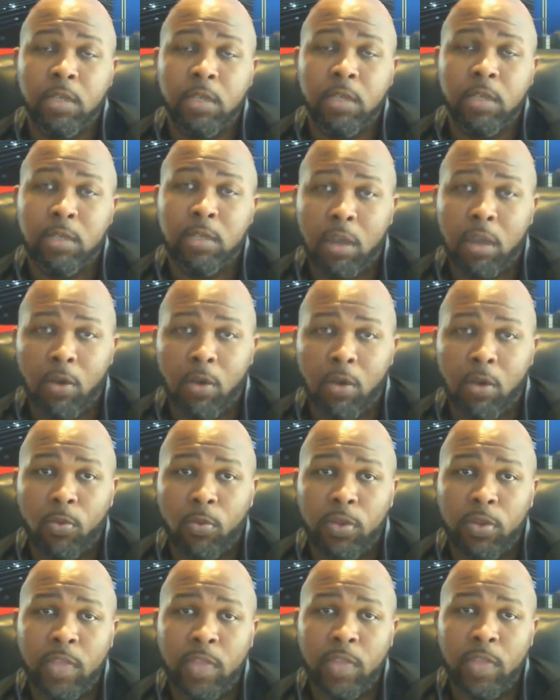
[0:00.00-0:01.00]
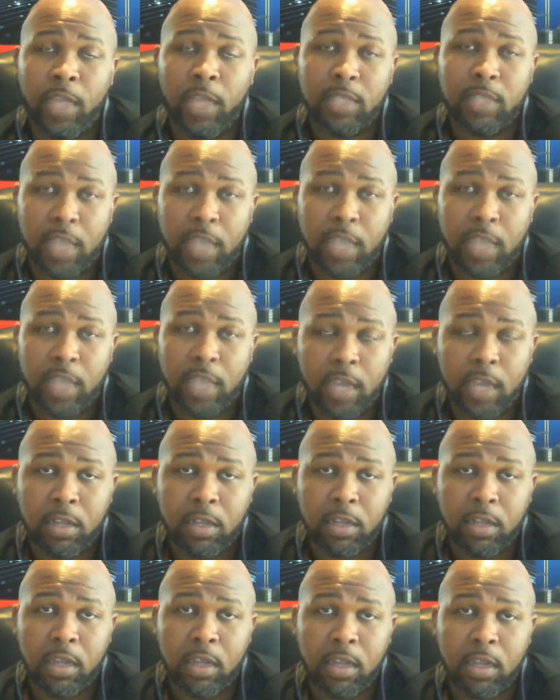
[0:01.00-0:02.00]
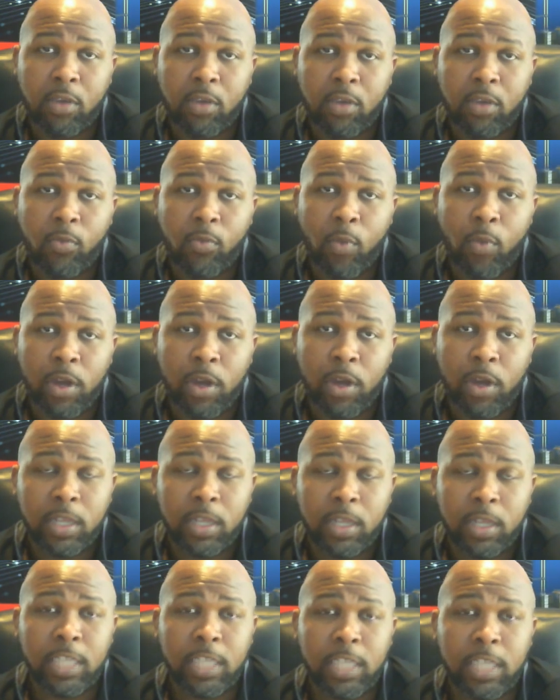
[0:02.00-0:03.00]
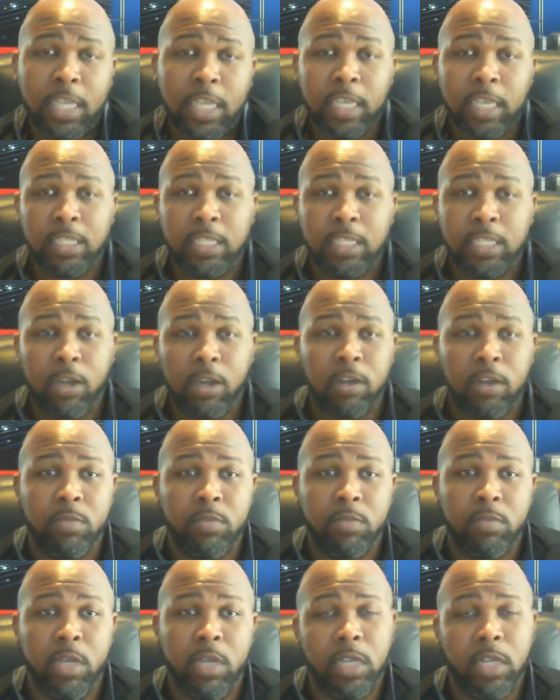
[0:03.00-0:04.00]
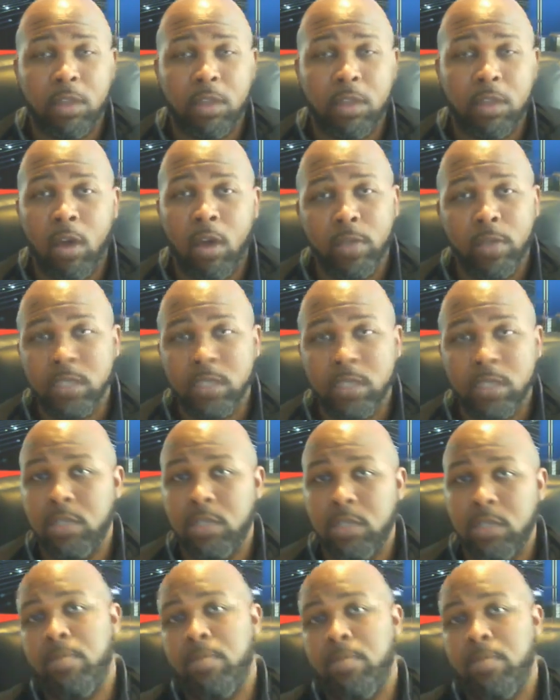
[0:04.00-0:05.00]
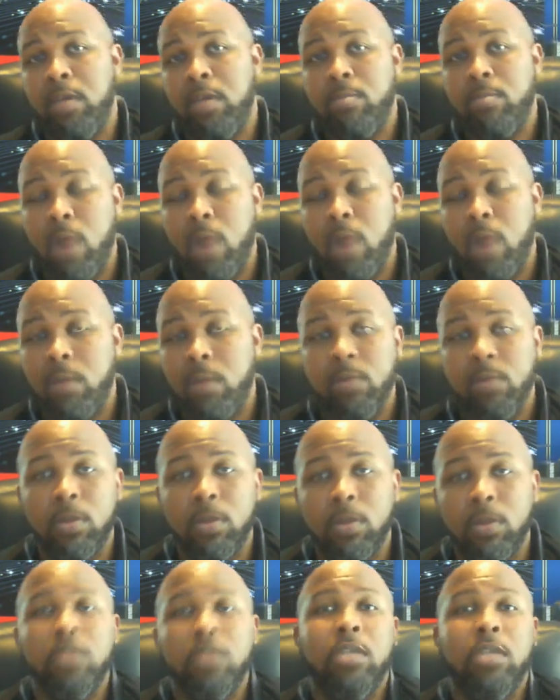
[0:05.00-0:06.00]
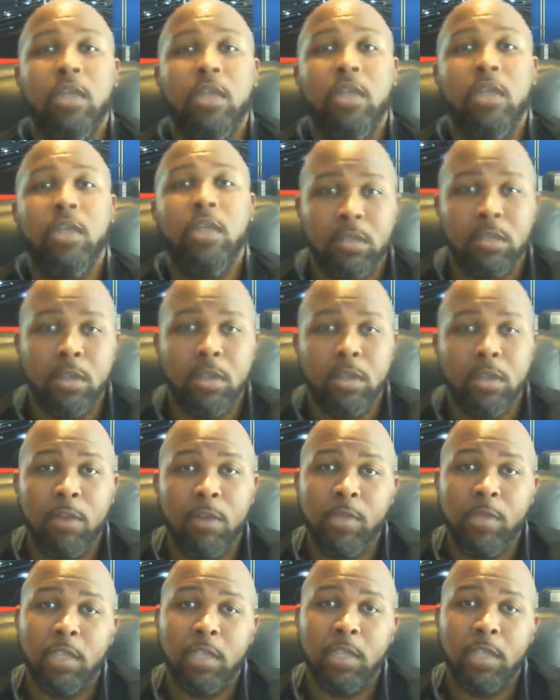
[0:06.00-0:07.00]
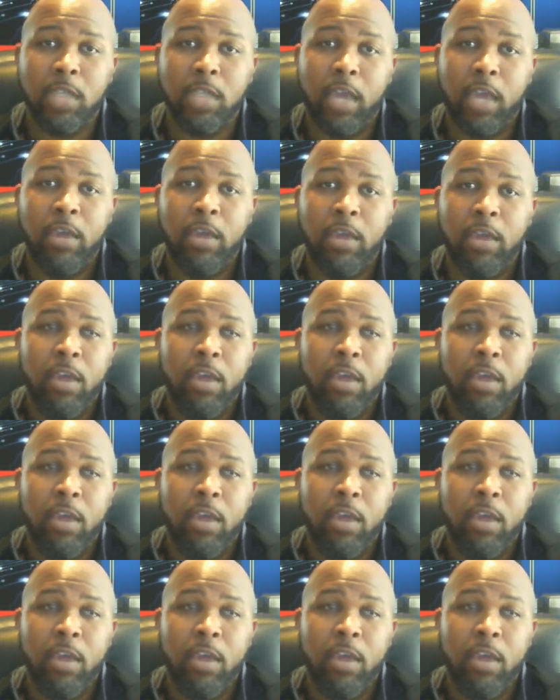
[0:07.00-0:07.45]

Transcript: So, with that said, one of the things that concerns me and has always concerned me and probably will continue to concern me is that